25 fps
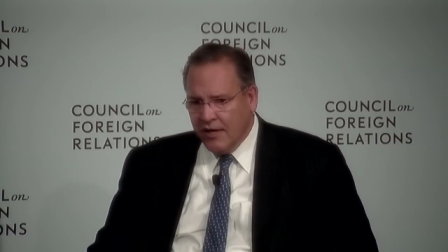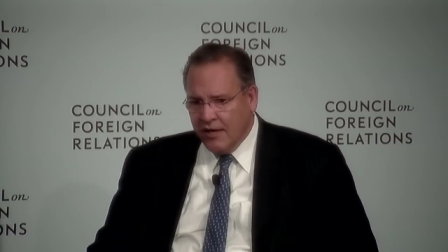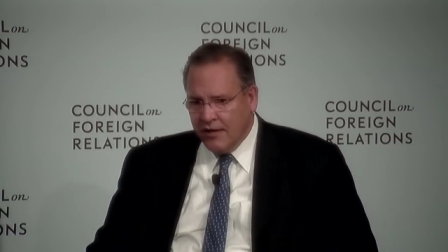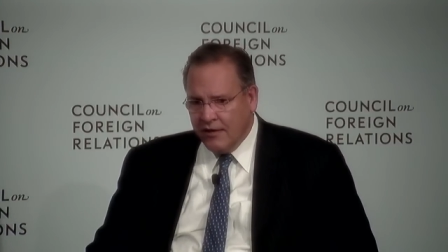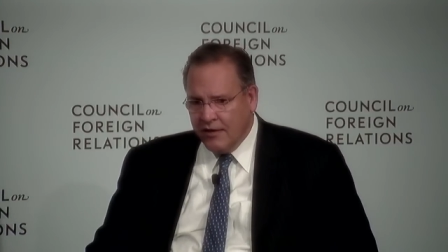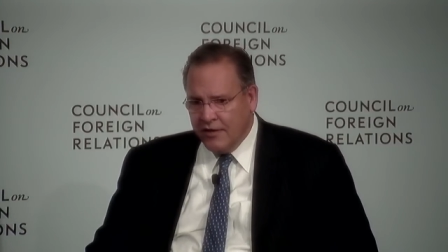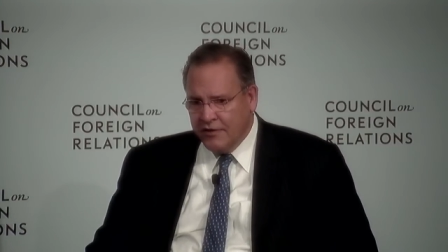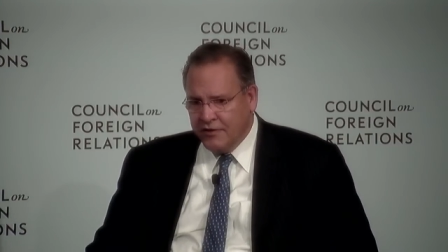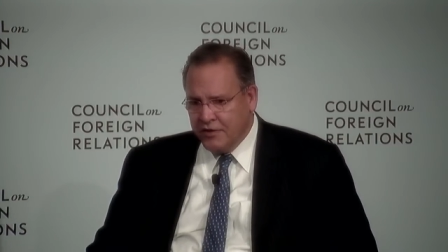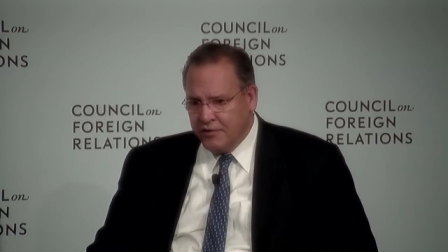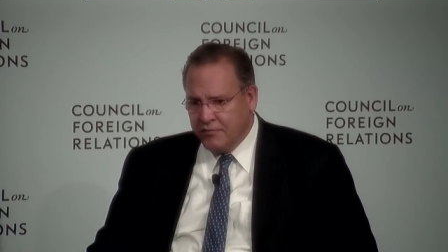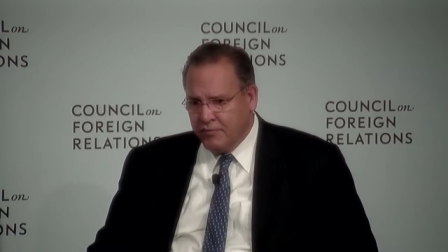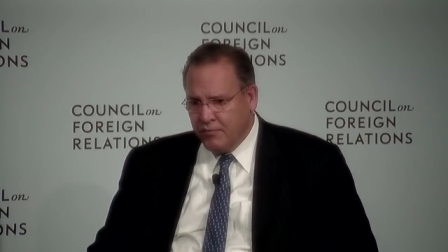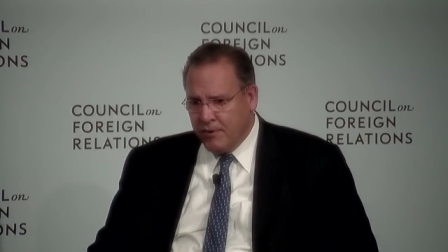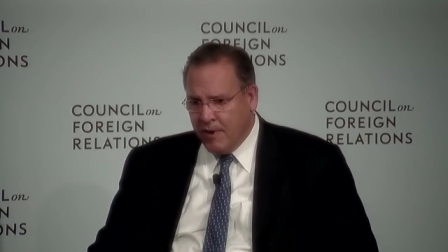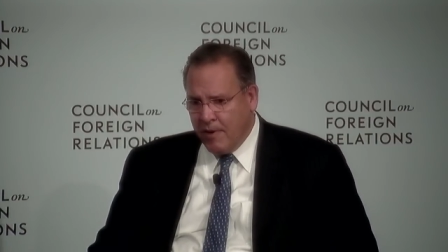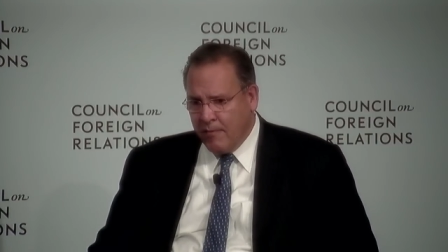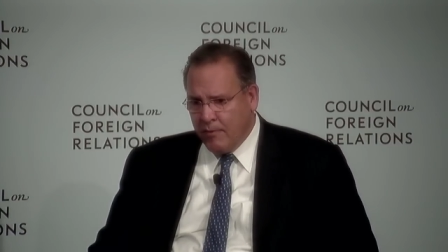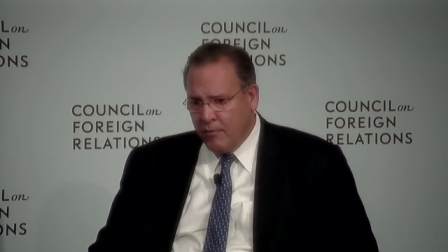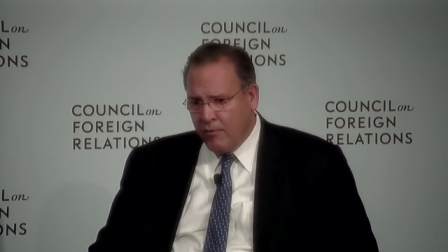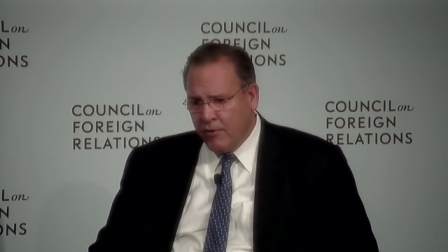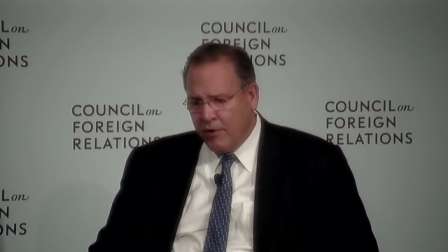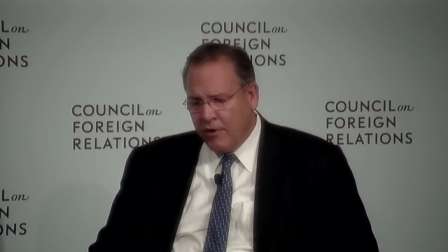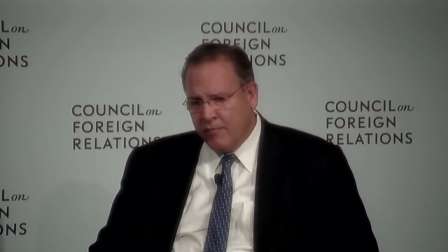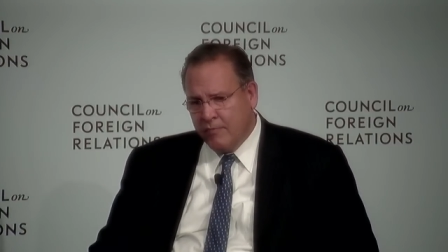This is probably
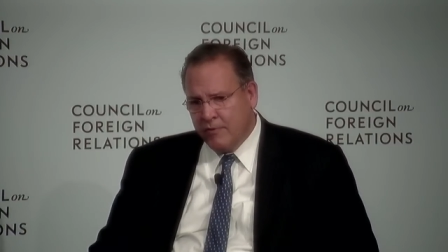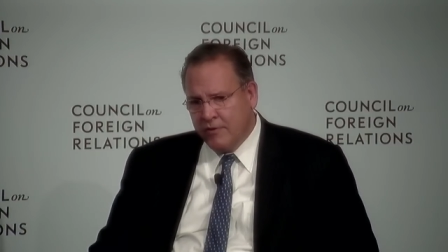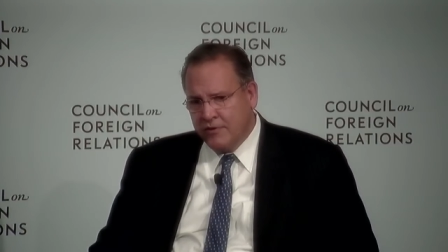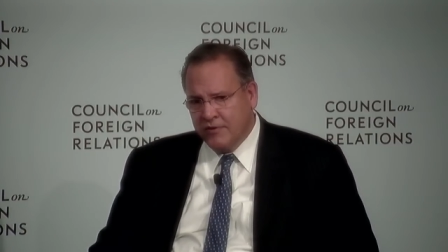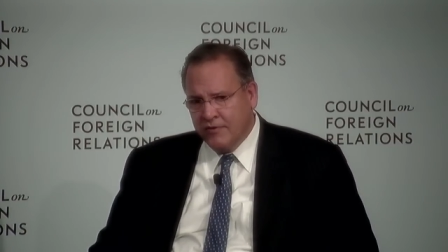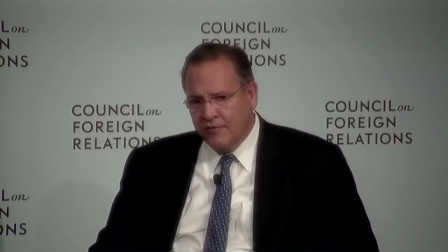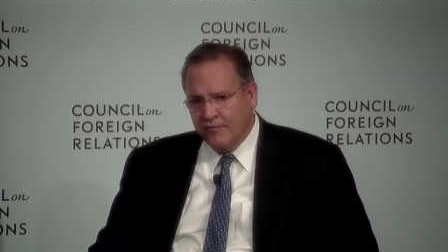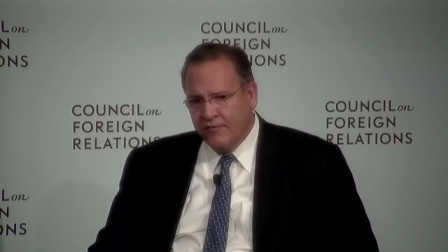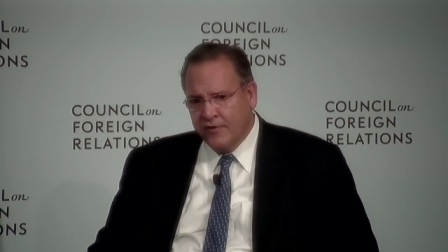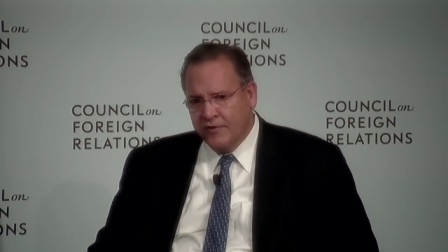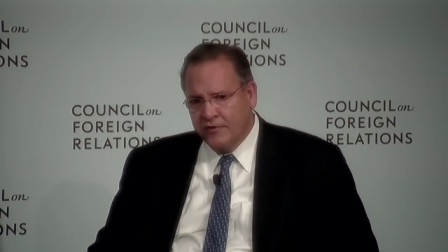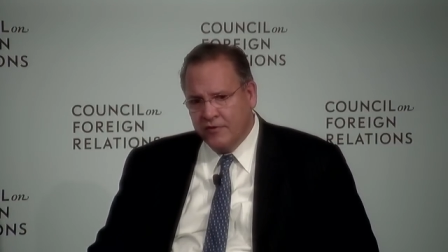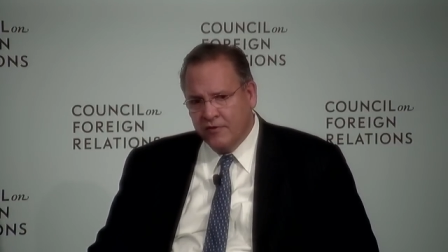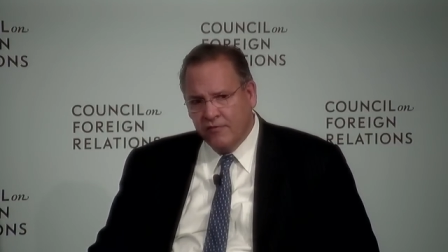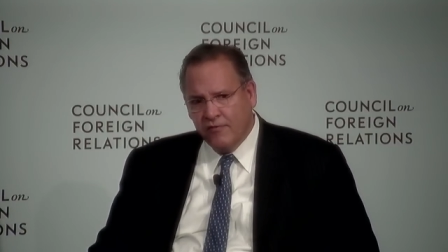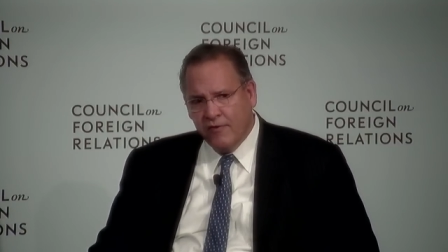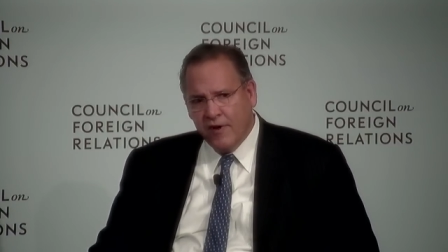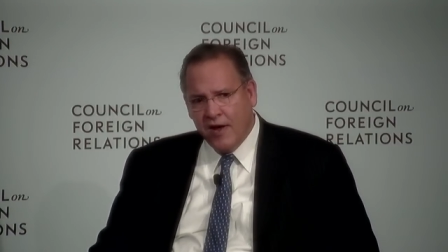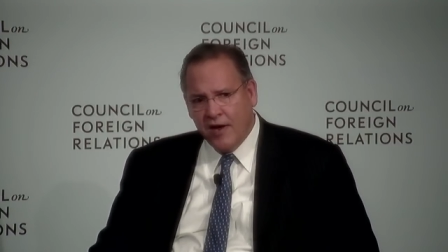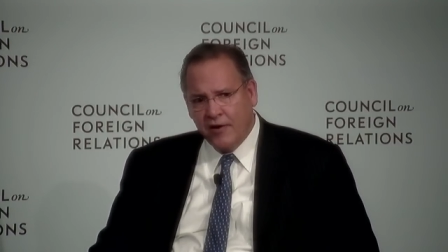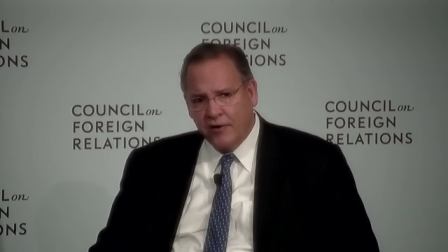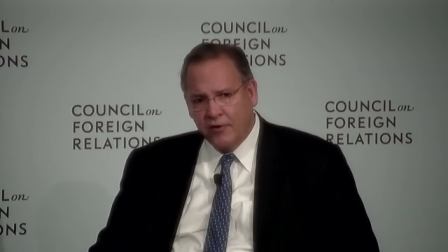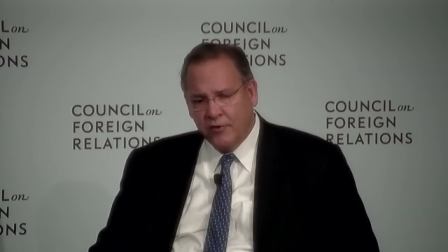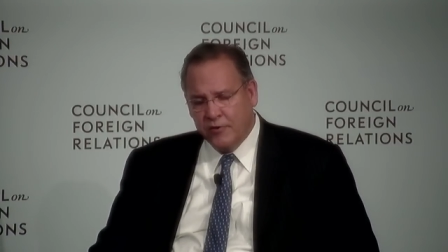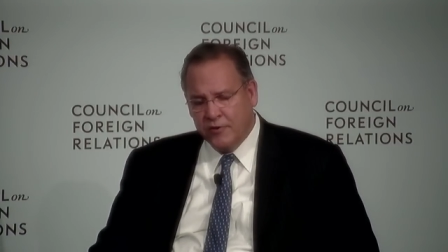one of the most efficient
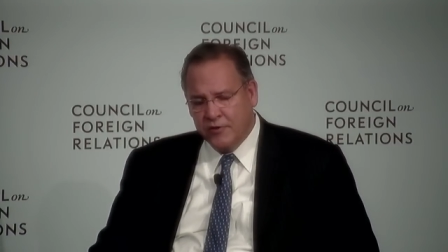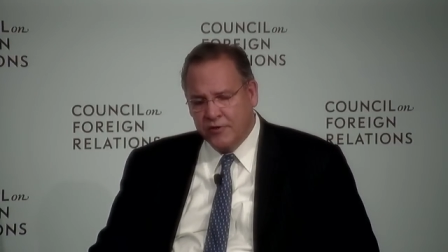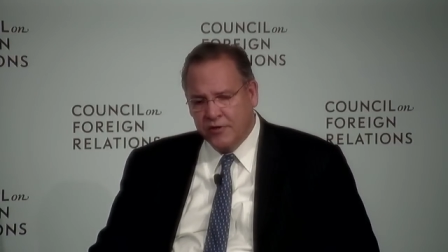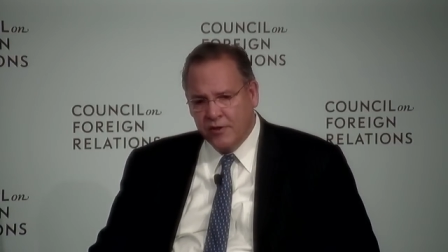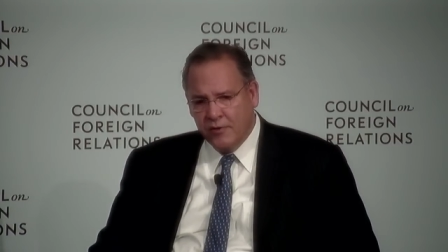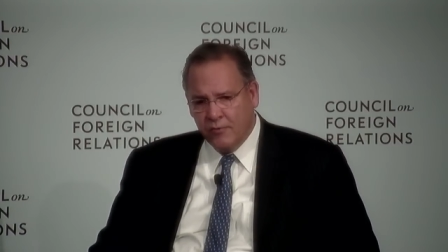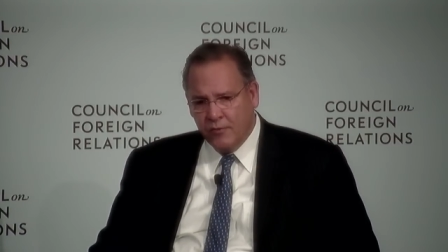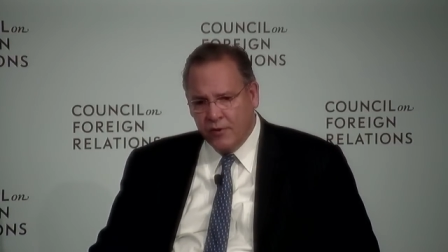factories that